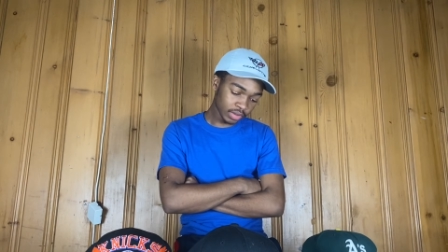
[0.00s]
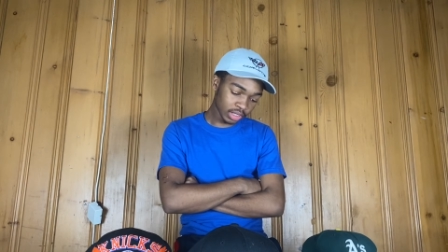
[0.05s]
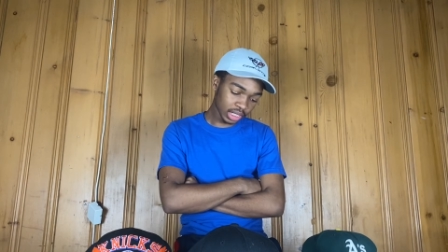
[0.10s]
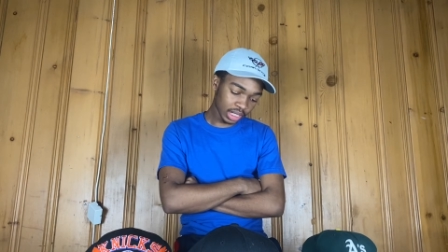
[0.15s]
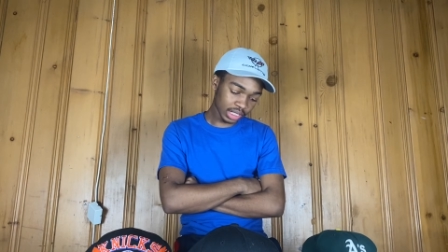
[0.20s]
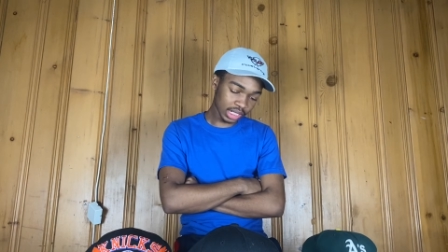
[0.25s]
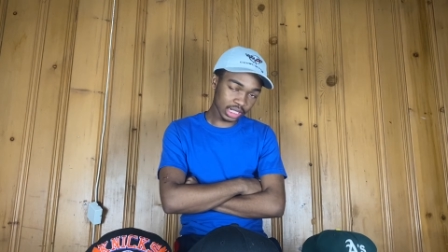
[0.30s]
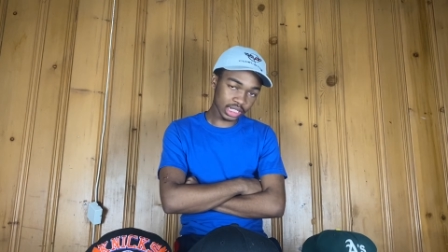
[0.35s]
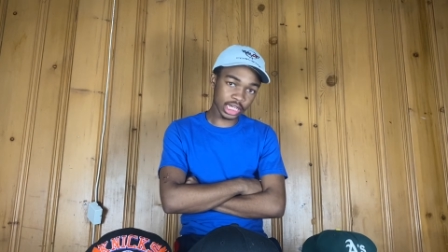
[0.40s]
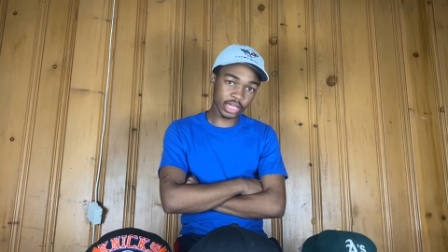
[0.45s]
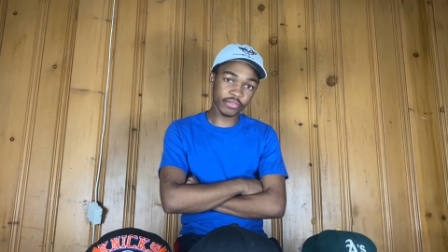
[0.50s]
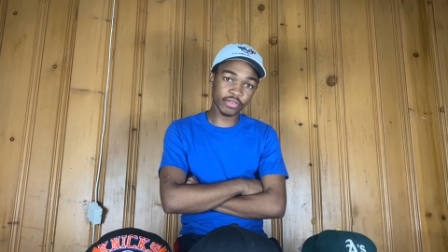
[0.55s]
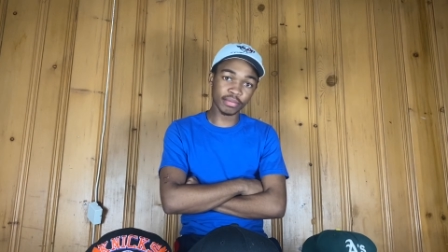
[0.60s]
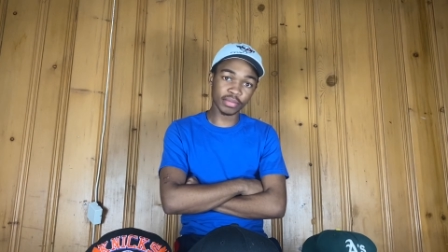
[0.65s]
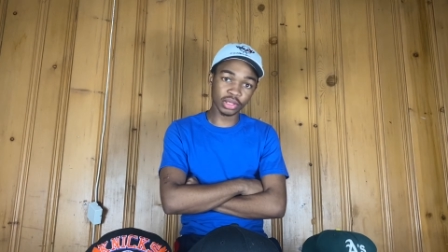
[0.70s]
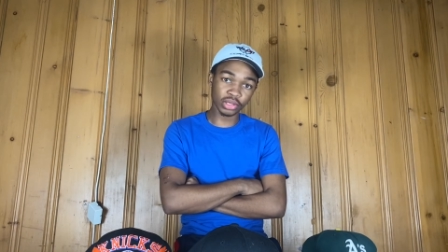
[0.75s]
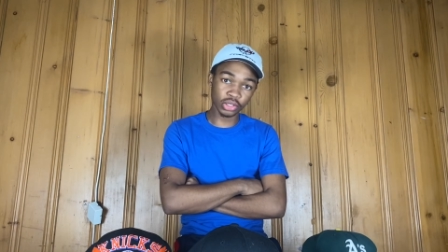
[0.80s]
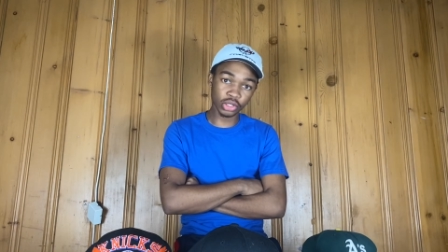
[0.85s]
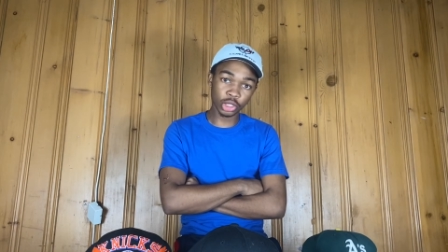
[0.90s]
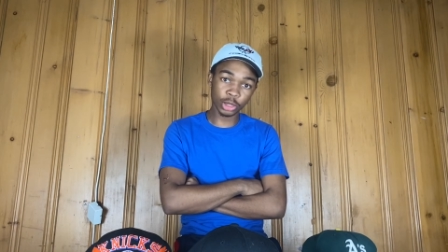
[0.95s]
Like, I give him a
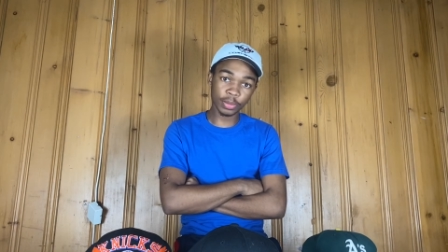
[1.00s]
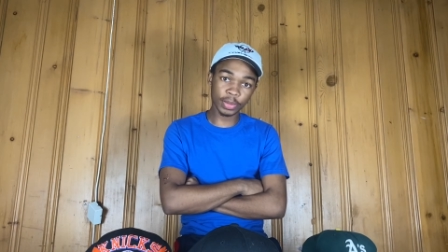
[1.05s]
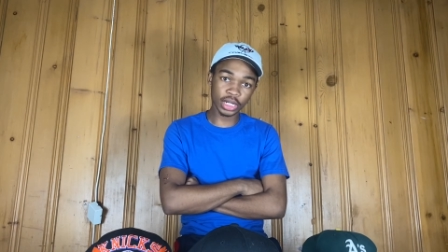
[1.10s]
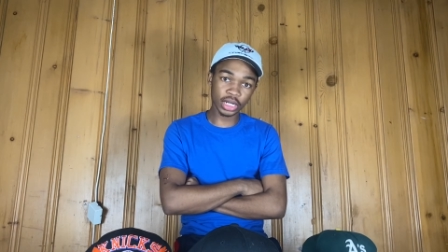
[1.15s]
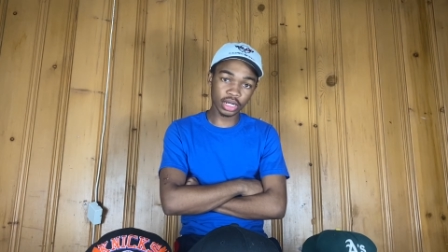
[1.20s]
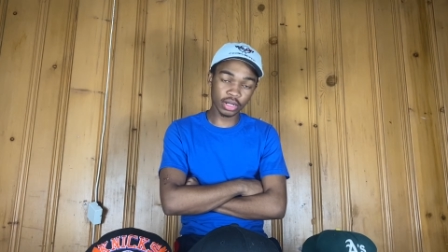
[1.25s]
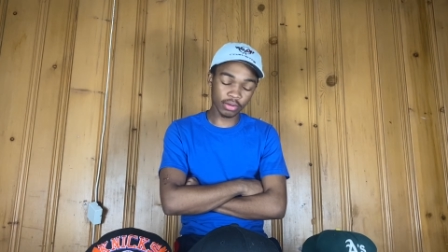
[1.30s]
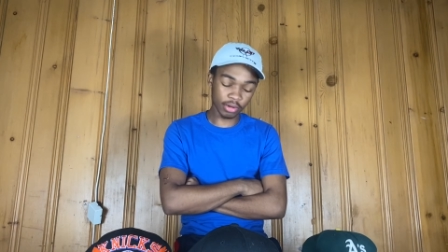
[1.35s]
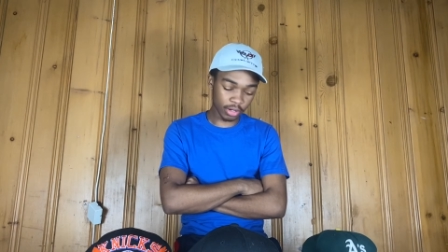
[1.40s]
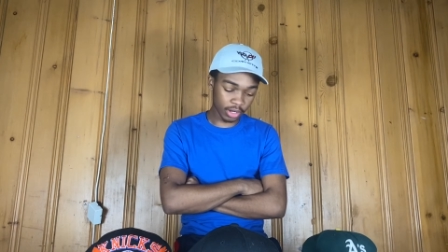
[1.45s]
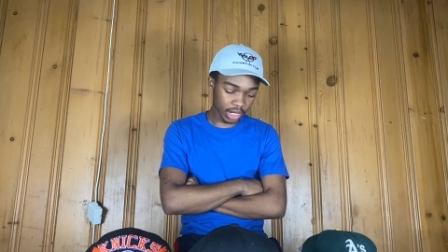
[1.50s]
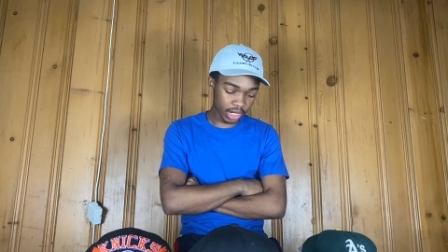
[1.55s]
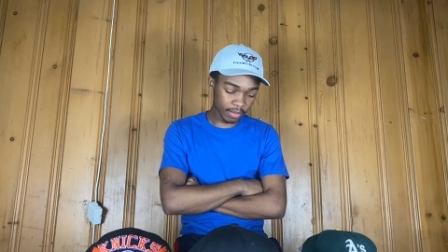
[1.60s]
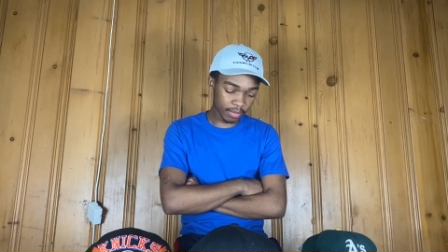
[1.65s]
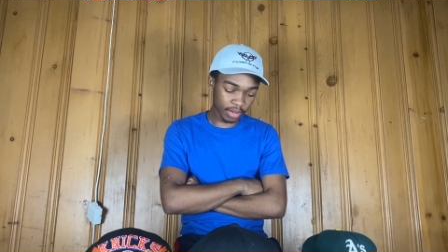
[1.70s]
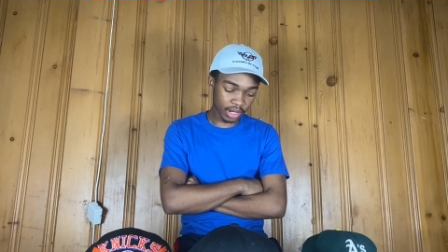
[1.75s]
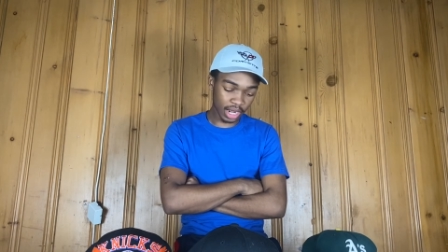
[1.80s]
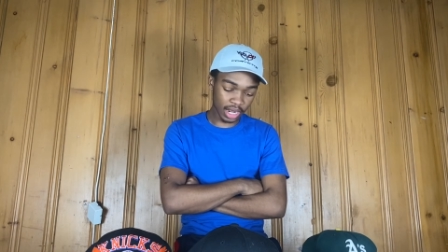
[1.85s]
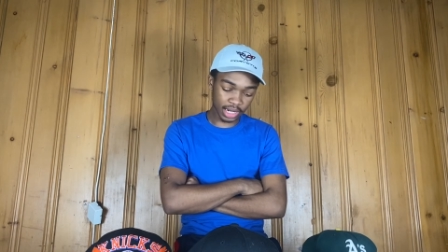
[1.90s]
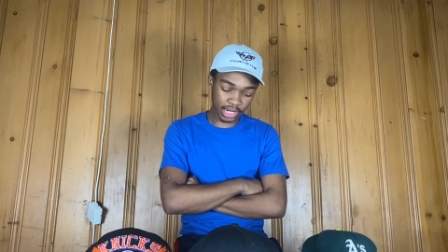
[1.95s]
little bit of the credit,
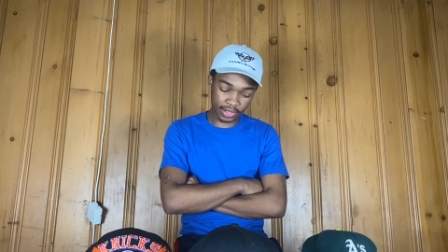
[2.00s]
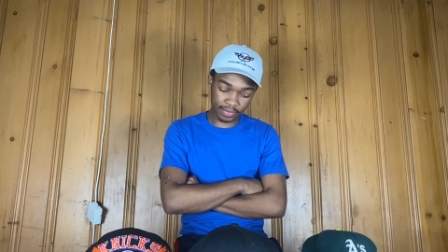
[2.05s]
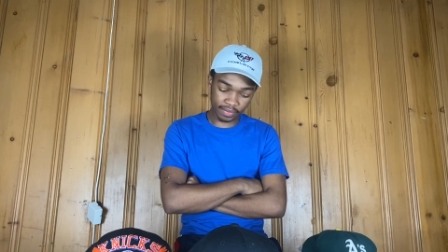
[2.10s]
but I give